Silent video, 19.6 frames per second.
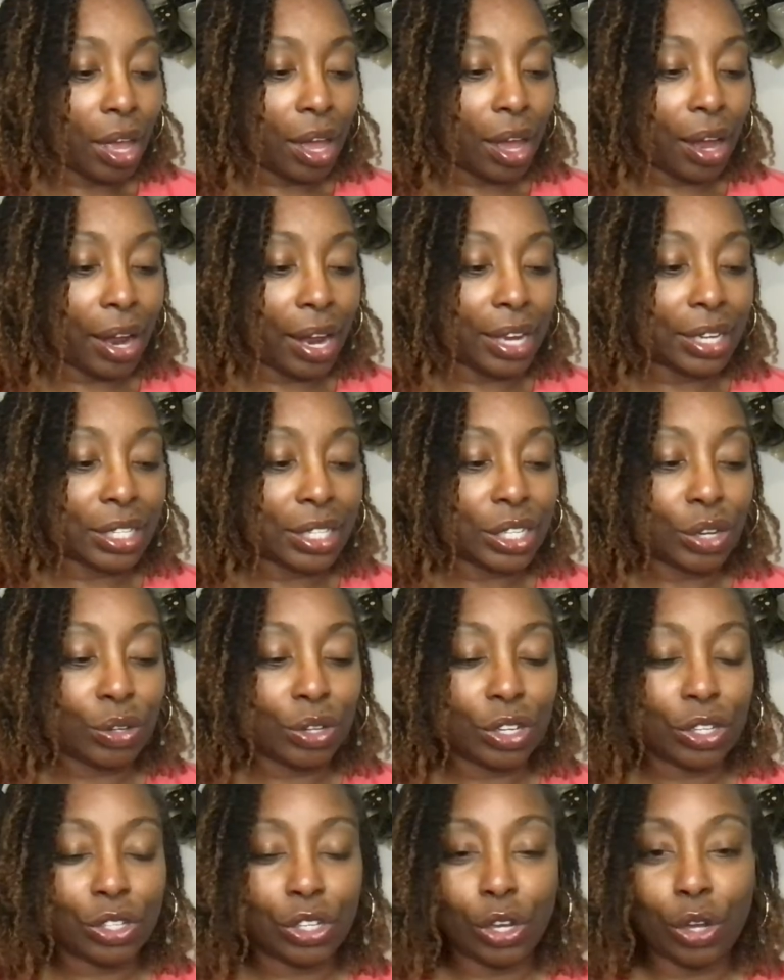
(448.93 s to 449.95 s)
All right, so
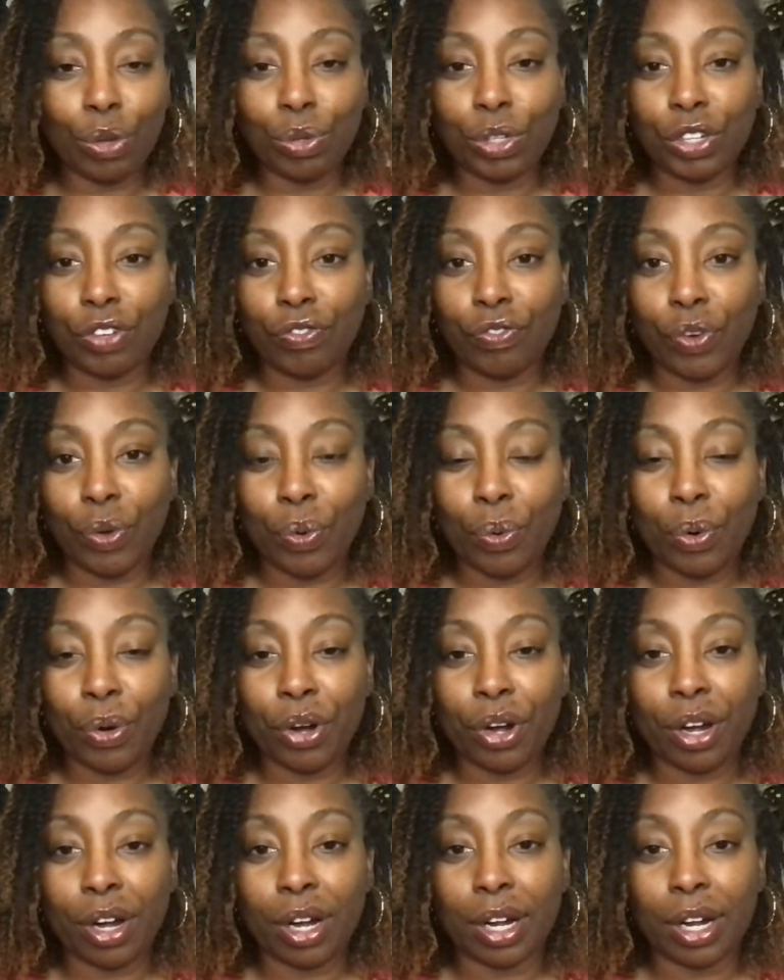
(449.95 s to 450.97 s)
the dose
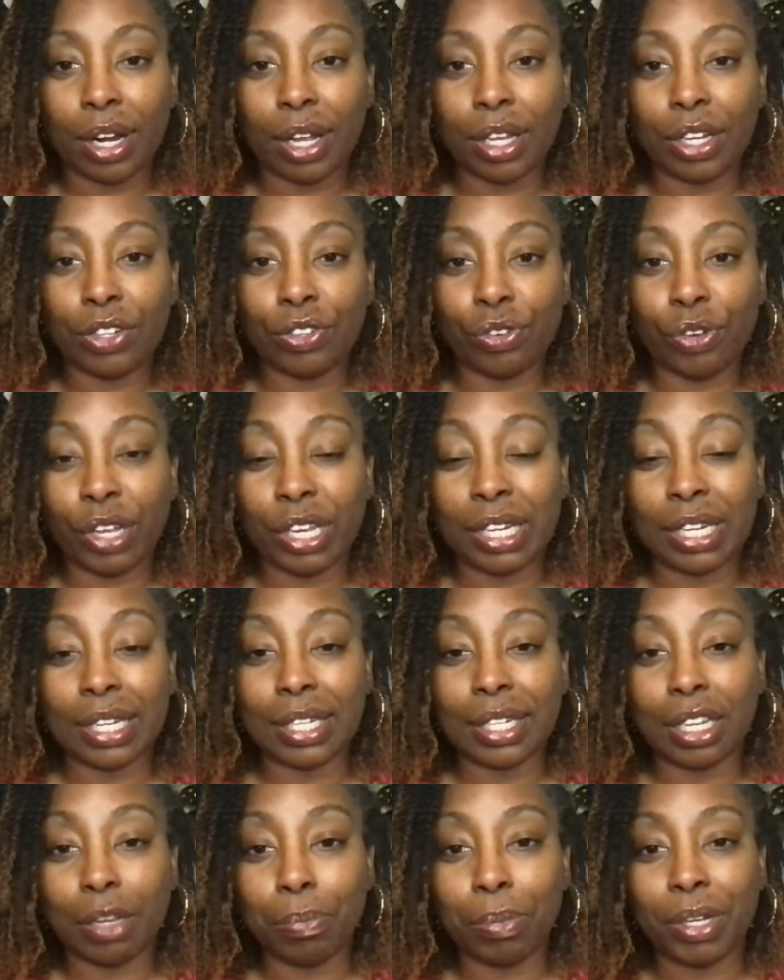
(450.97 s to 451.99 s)
for chondroitin
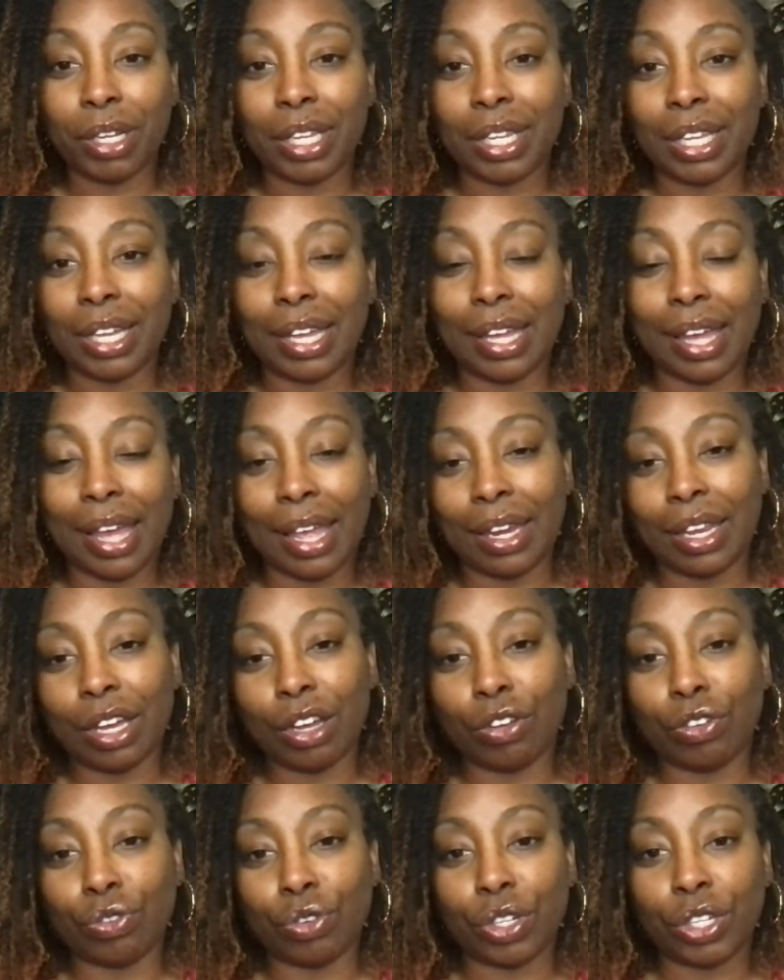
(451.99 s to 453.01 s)
is typically
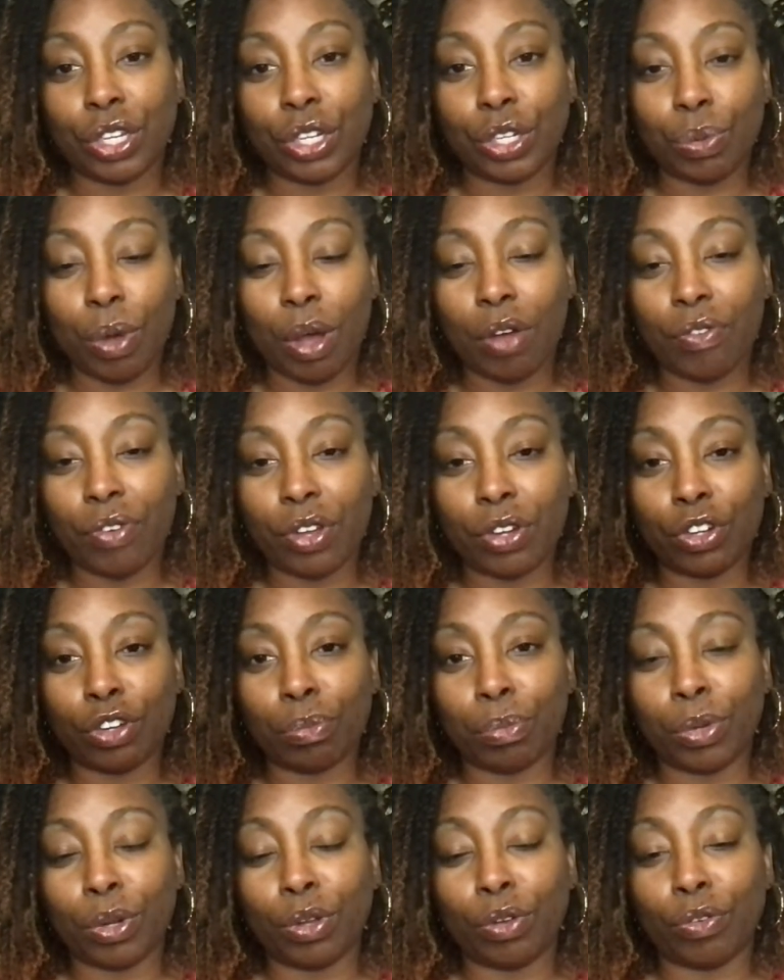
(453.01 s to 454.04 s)
800 to
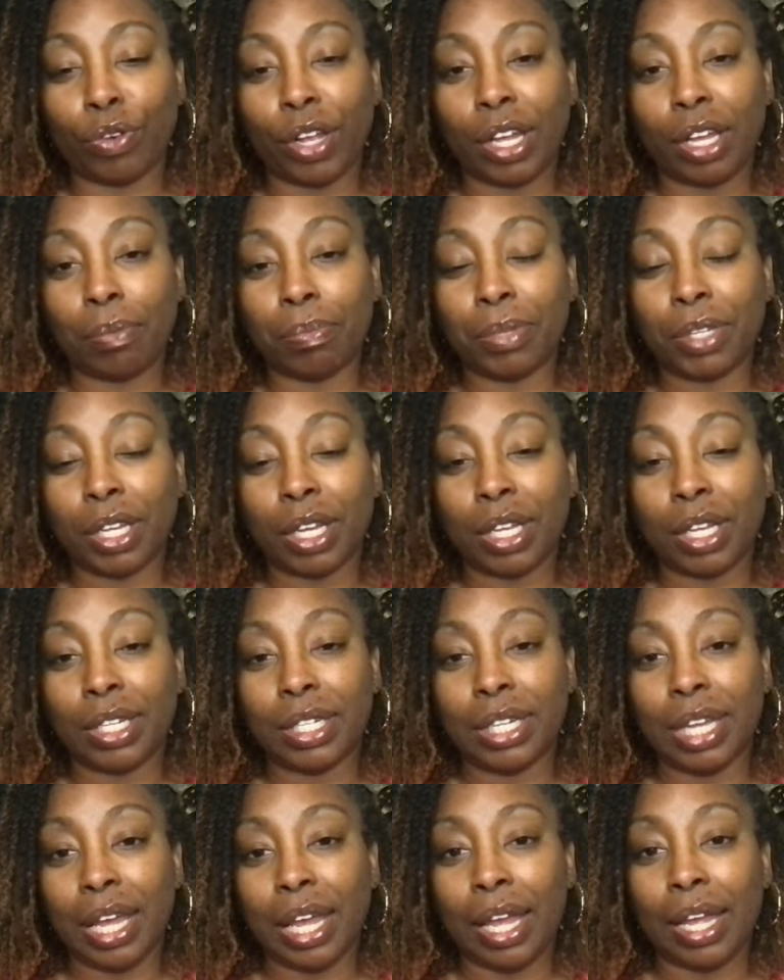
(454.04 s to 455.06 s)
1200 milligrams a
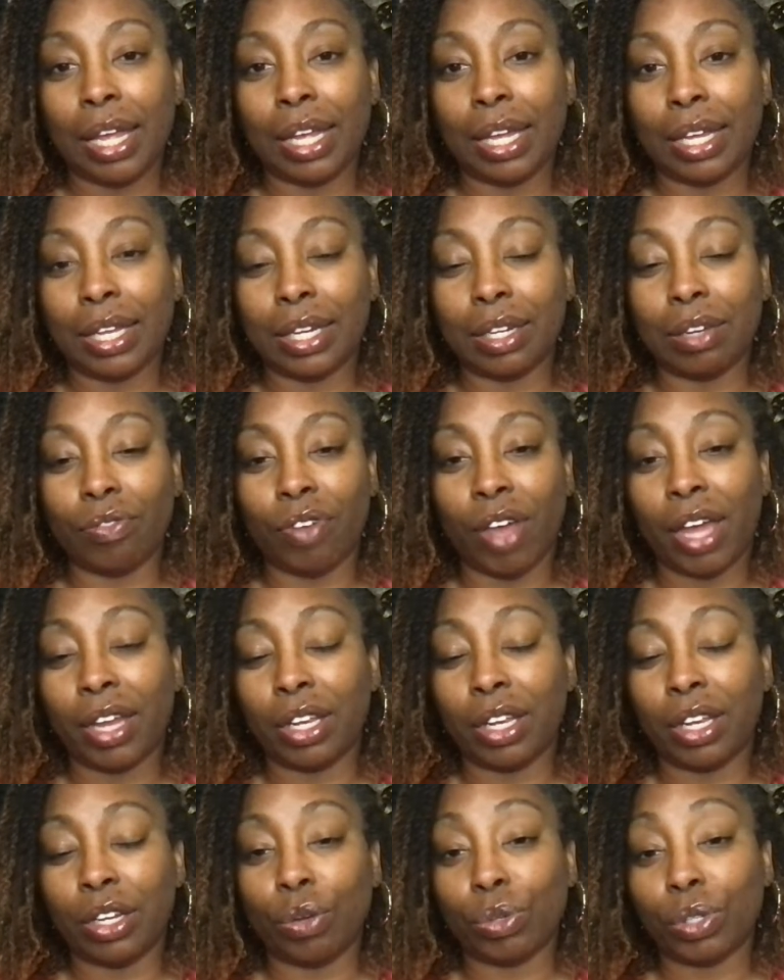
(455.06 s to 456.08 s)
day in
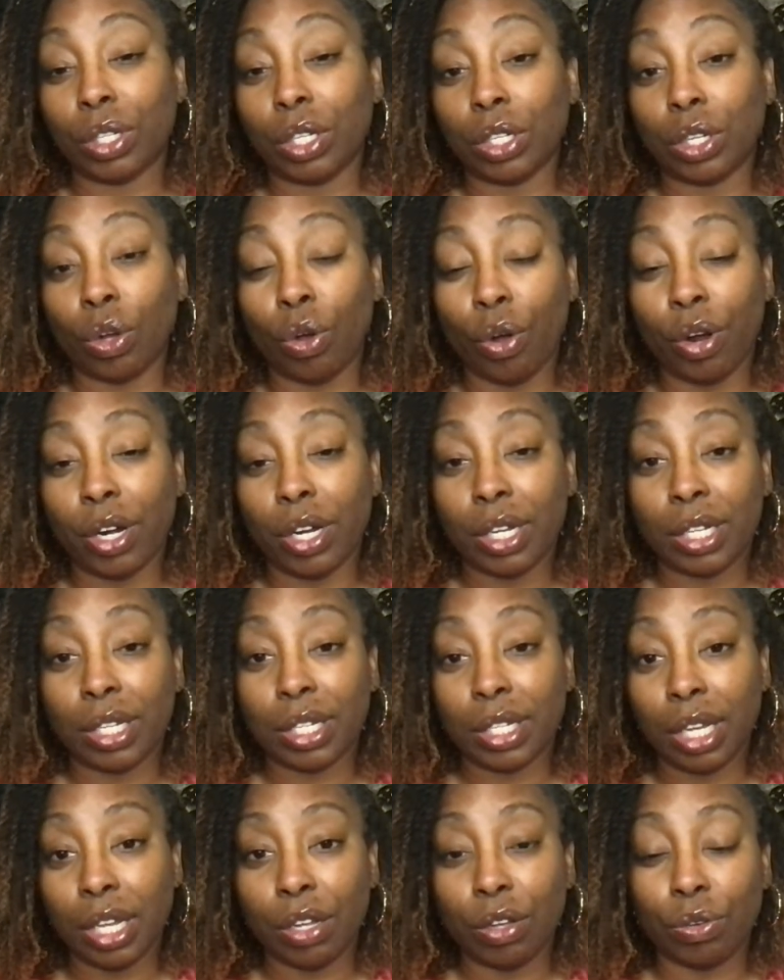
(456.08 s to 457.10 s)
divided doses or a
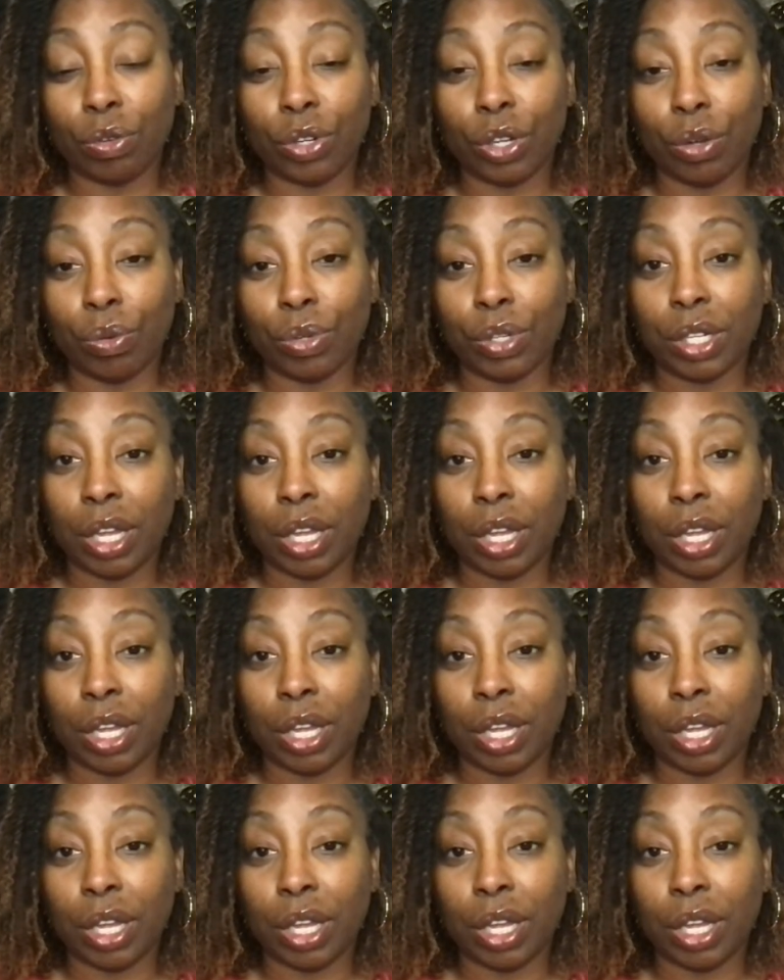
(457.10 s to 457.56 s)
single dose.